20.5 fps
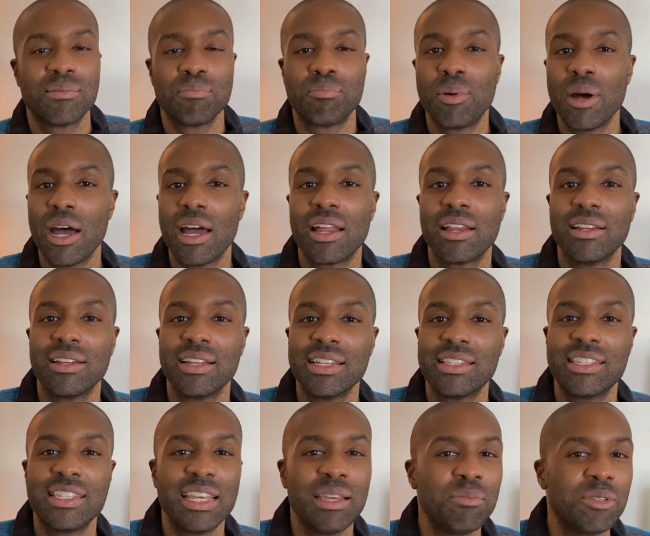But it
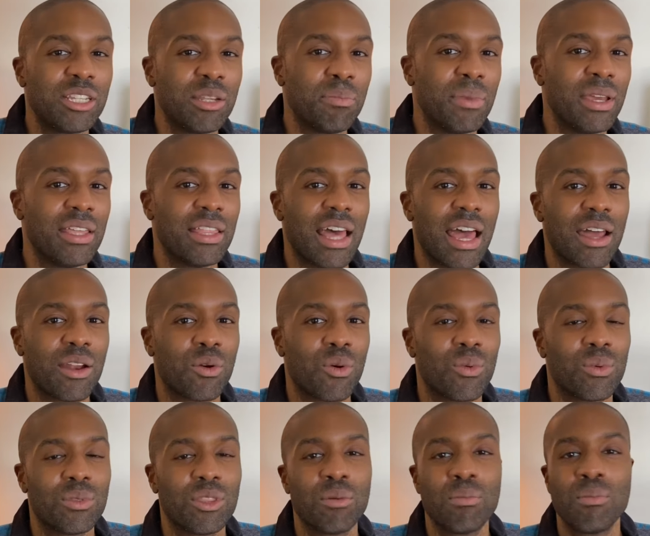seems to me
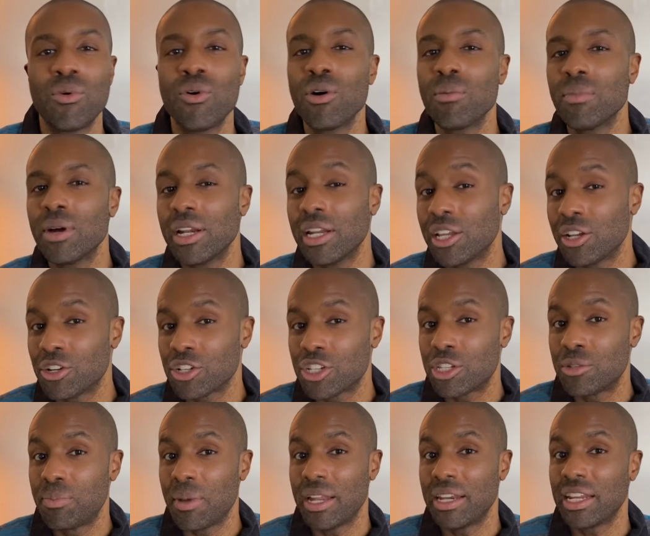that the more money you're
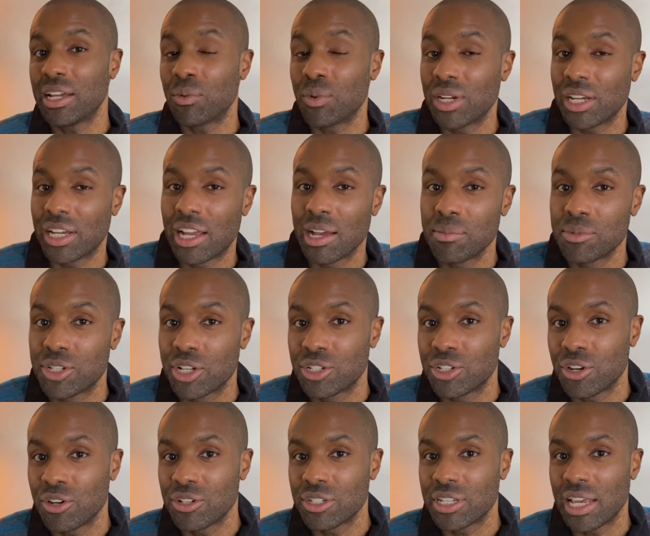spending when it comes to
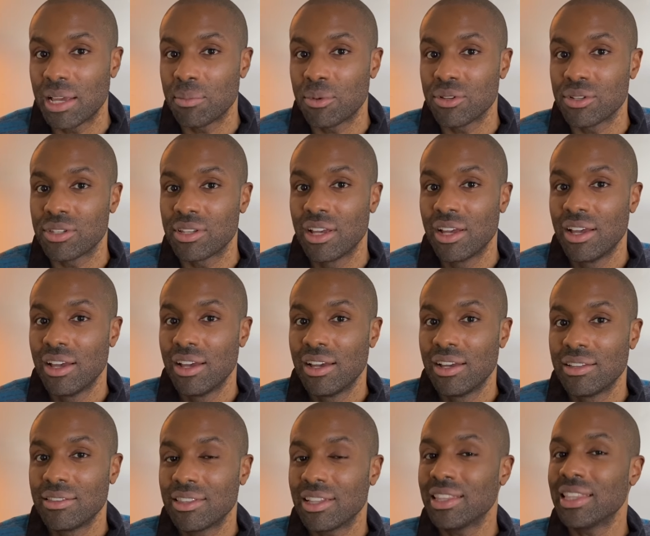turntables,
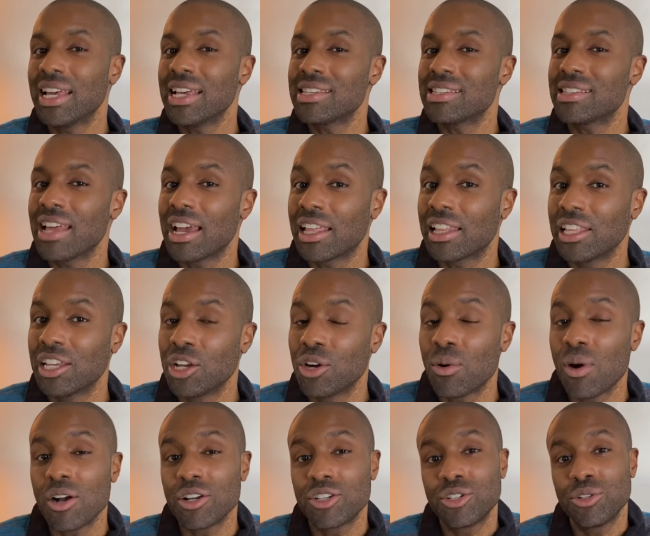the less likely you
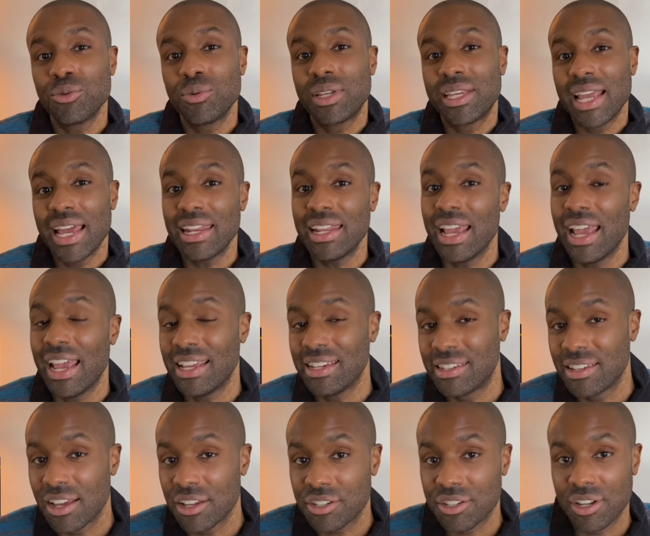are to get a
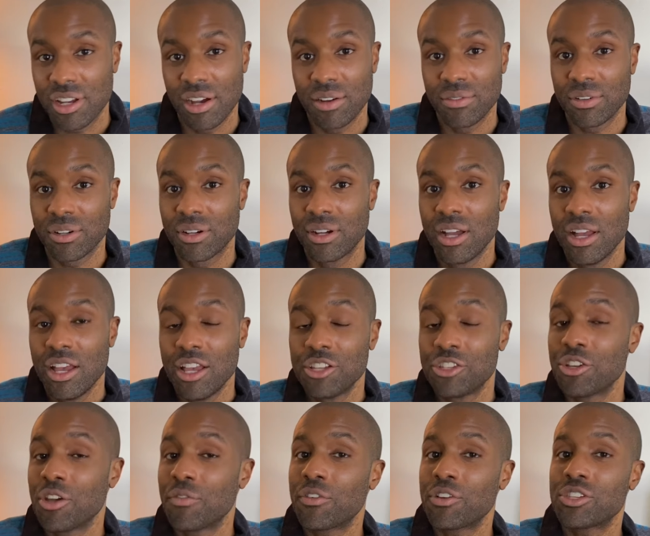dust cover.
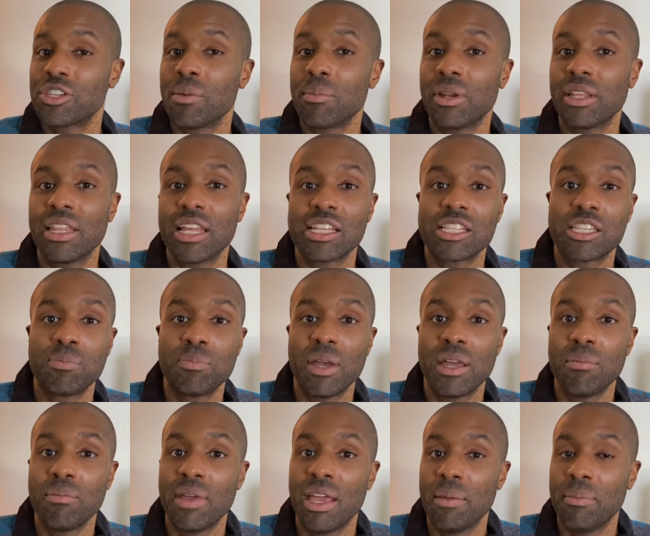So if you're somebody that
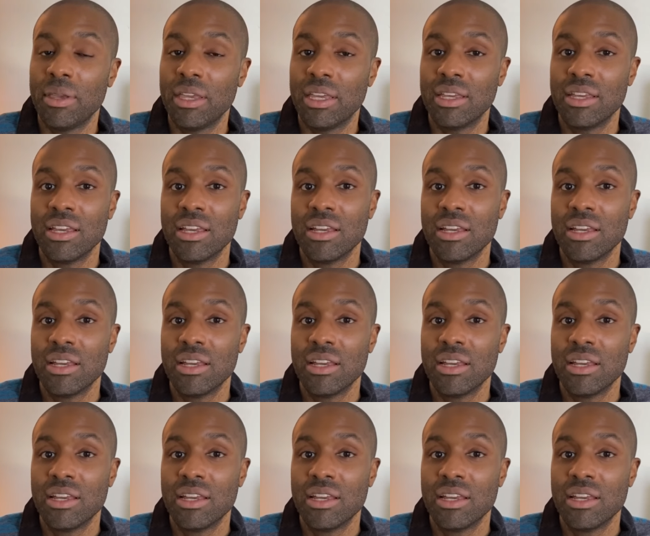spent maybe